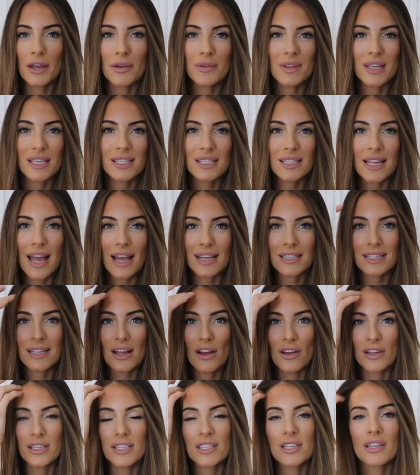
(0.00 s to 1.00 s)
So this next
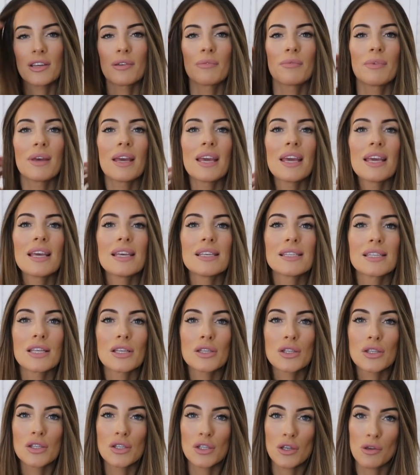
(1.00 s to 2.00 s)
item is
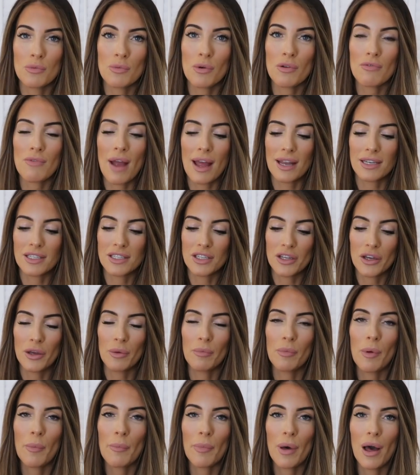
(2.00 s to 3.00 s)
super
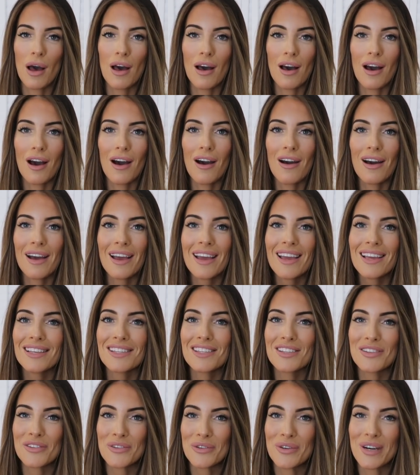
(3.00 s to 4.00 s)
random, but
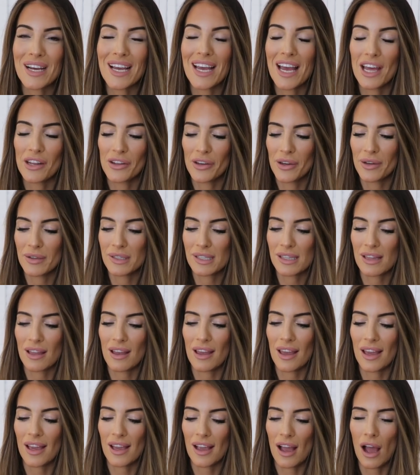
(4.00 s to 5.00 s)
I saw it and I was
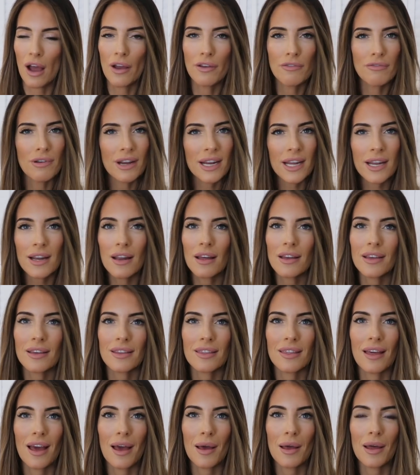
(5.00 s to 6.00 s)
like, I really
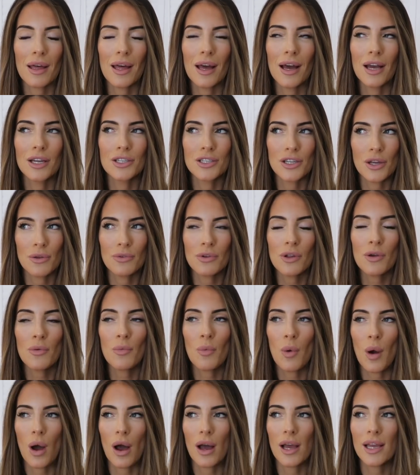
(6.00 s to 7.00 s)
like that. I don't know
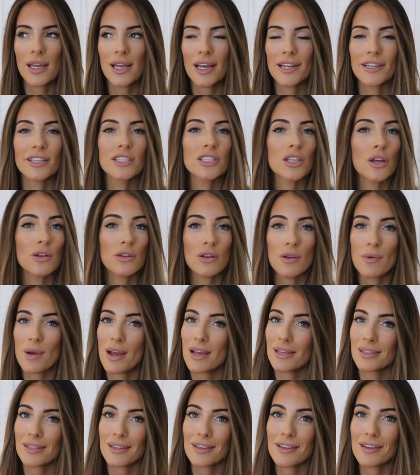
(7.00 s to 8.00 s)
why, and I don't know
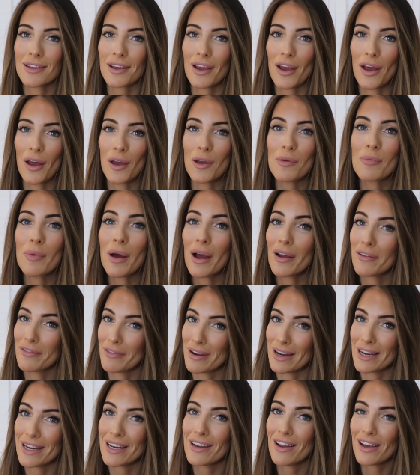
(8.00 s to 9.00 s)
where it's gonna go, but I
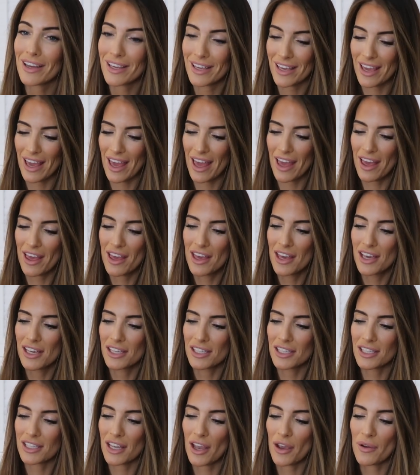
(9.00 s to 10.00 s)
really like it.
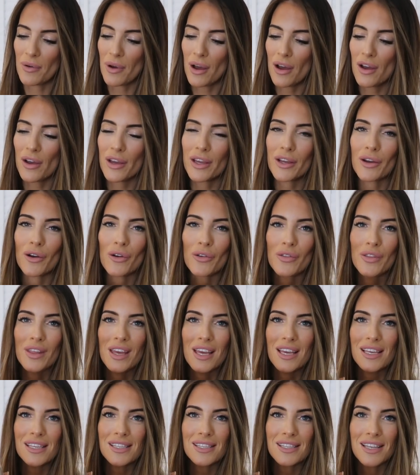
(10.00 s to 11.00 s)
So I got
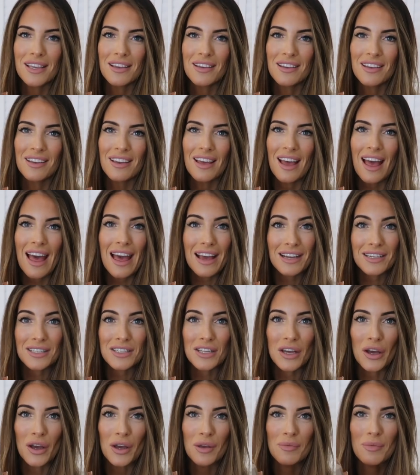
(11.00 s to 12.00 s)
this
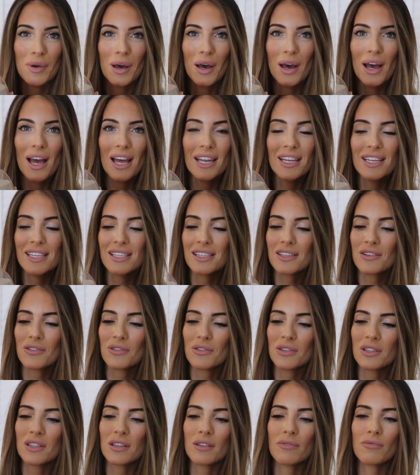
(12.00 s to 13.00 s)
egg timer, and it's
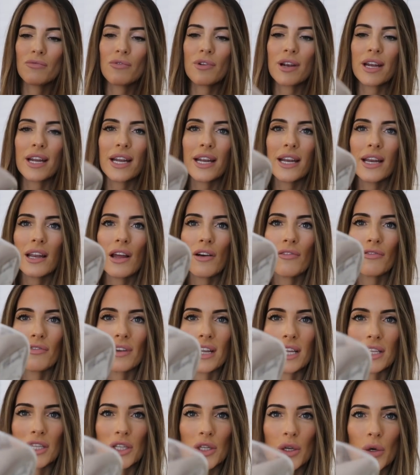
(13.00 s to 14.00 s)
got some really
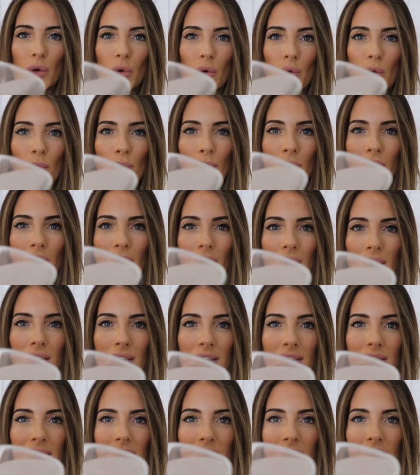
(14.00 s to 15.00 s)
lovely taupe
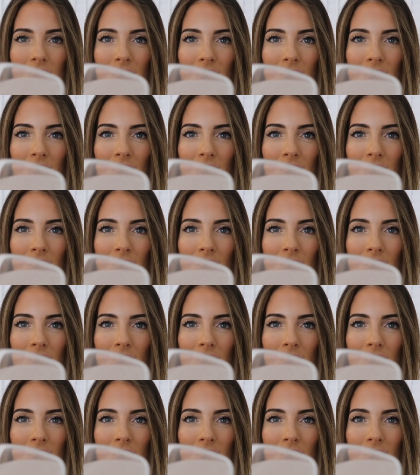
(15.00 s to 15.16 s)
coloured,